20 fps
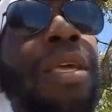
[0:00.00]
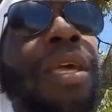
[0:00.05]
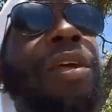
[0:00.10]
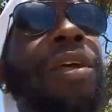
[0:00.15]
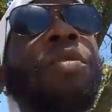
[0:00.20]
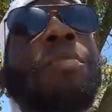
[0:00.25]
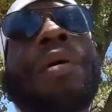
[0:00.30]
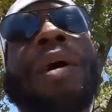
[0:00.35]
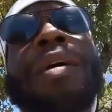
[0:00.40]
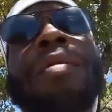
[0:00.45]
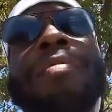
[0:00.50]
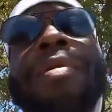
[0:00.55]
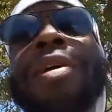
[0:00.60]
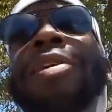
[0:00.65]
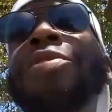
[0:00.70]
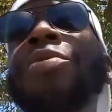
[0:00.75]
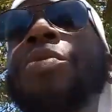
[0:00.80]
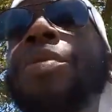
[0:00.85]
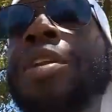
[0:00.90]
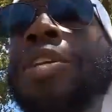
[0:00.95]
Can't nobody
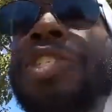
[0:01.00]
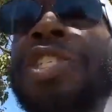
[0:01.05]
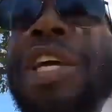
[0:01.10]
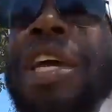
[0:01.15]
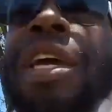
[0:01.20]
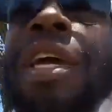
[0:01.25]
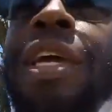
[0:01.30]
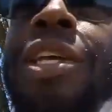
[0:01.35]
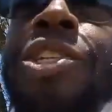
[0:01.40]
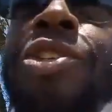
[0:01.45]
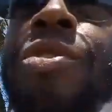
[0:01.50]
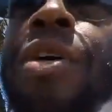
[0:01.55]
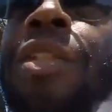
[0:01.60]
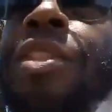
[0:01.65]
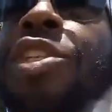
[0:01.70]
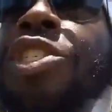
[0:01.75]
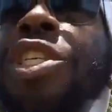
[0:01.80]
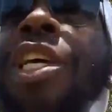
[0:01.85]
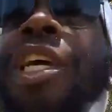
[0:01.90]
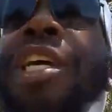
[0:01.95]
make you want to change. You
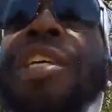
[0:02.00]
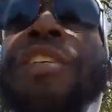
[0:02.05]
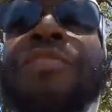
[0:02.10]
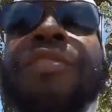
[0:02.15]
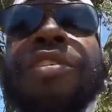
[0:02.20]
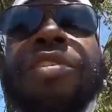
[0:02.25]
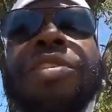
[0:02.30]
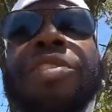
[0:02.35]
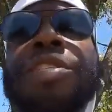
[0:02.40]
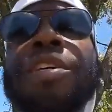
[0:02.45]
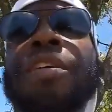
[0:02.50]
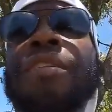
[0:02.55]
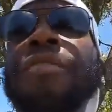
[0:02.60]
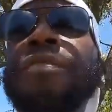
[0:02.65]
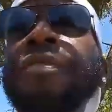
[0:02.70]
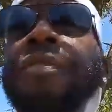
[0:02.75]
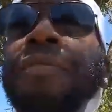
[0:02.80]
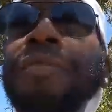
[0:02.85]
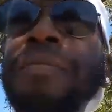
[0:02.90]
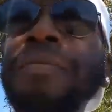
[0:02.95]
have to change for
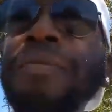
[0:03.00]
yourself.